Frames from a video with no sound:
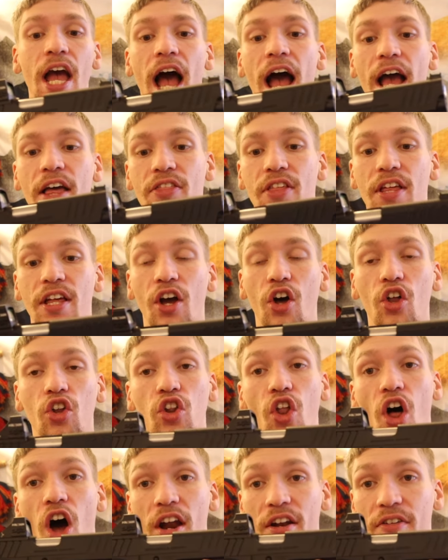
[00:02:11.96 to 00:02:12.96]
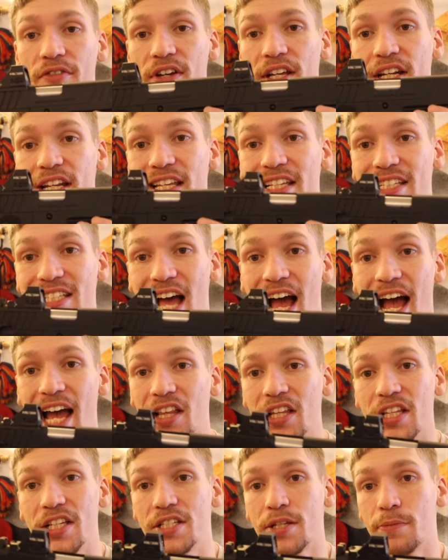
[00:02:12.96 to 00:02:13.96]
I think a lot of it is
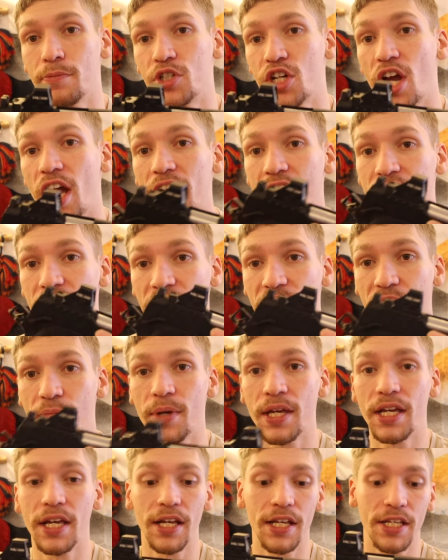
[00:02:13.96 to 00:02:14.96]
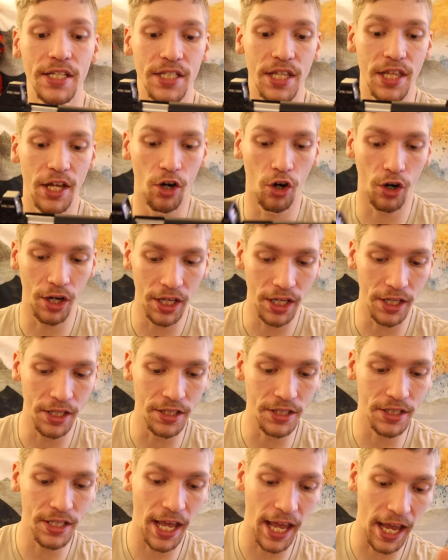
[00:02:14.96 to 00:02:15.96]
highly subjective, because there
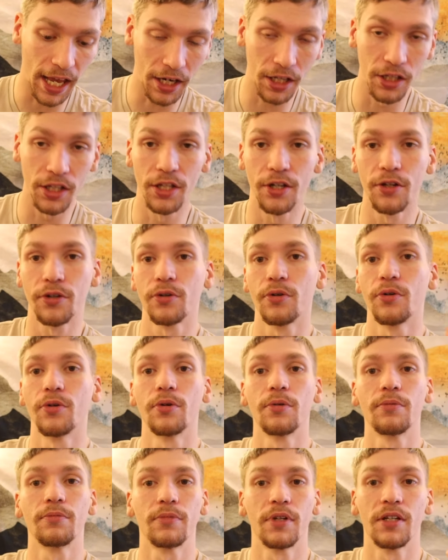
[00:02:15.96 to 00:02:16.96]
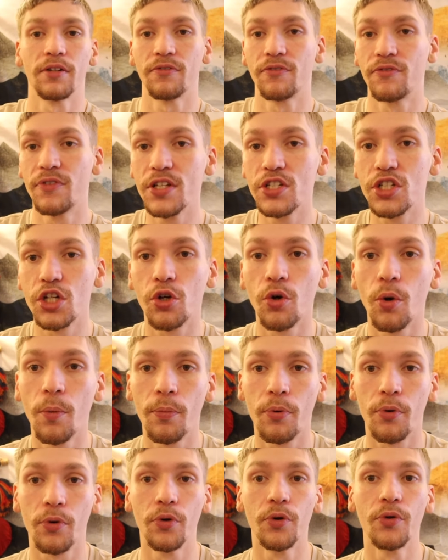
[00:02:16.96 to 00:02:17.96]
is analytical and physical
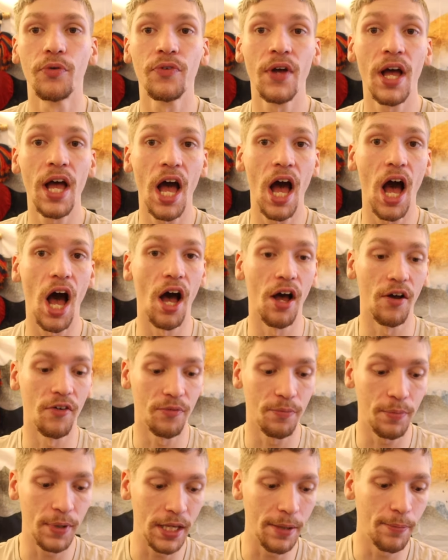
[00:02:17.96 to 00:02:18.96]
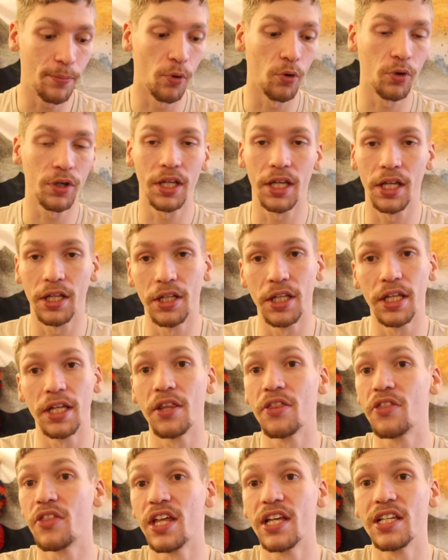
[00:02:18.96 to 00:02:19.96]
proof of people killing
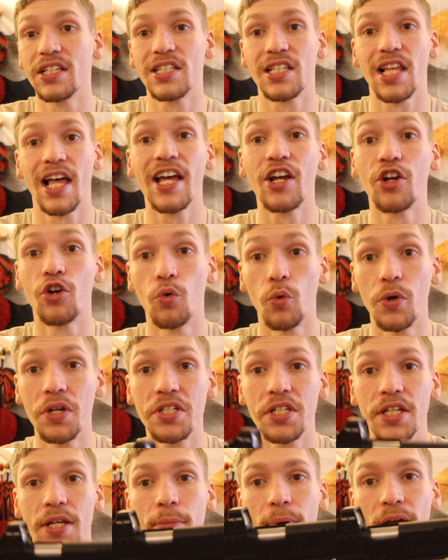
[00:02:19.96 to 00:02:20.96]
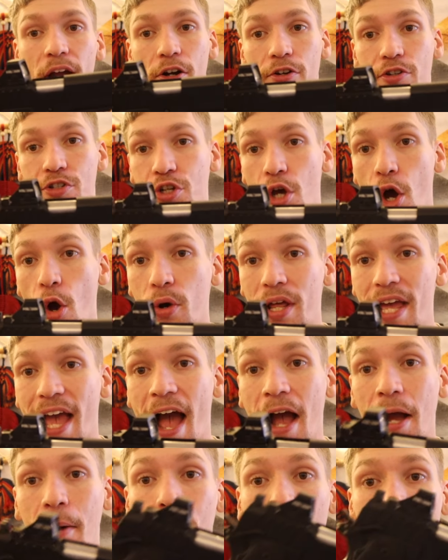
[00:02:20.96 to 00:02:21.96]
things like grizzly bears,
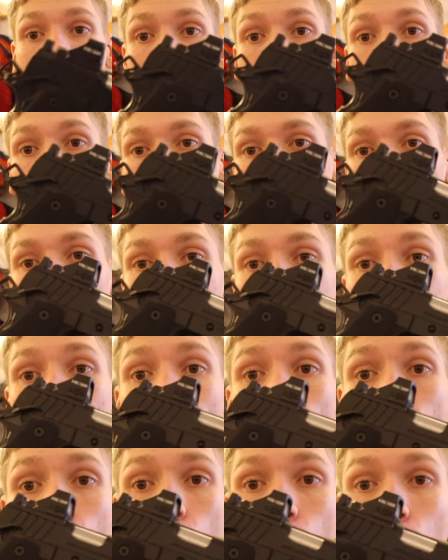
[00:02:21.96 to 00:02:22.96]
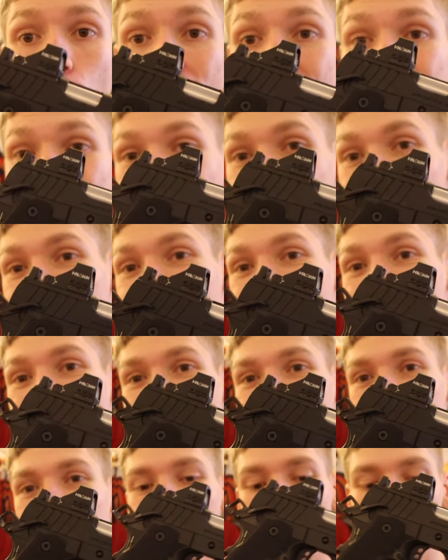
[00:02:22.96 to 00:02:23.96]
Kodiak brown bears with a
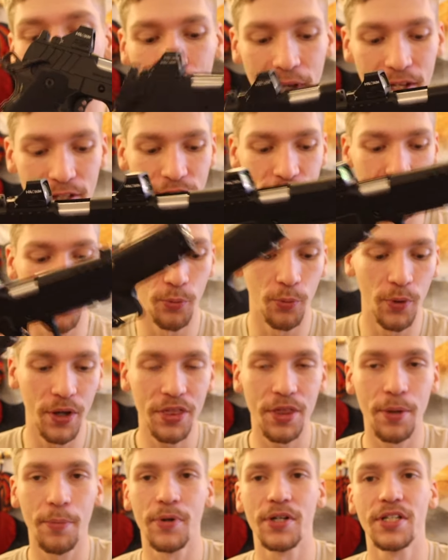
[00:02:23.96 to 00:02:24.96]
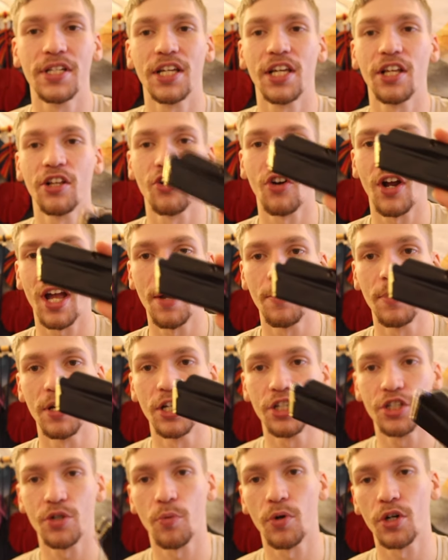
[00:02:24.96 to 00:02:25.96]
9mm pistol with the particular
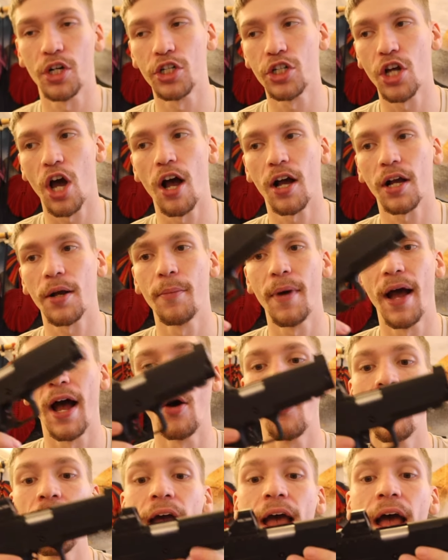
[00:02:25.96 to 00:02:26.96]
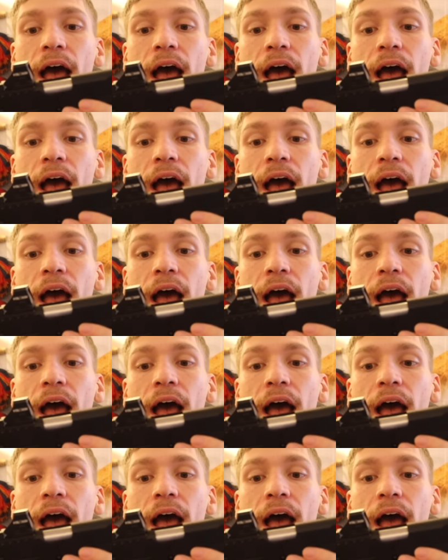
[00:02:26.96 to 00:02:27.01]
ammunition we're going to talk about,